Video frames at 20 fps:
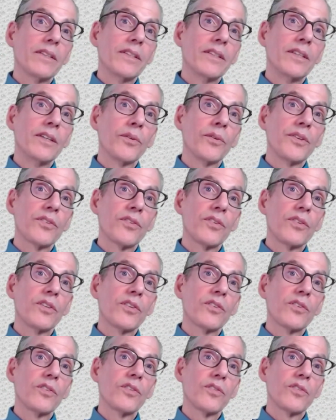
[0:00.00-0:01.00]

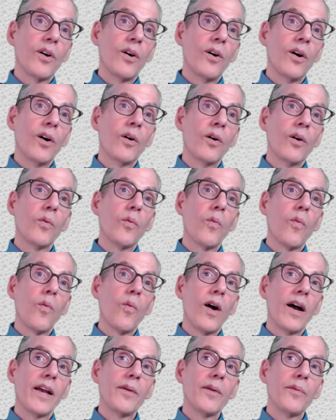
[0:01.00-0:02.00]
This is all
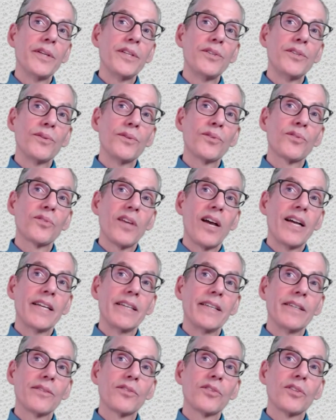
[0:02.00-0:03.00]
why we do
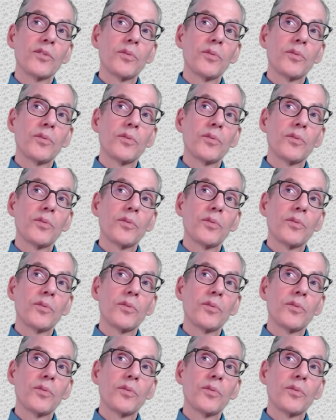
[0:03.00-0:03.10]
science.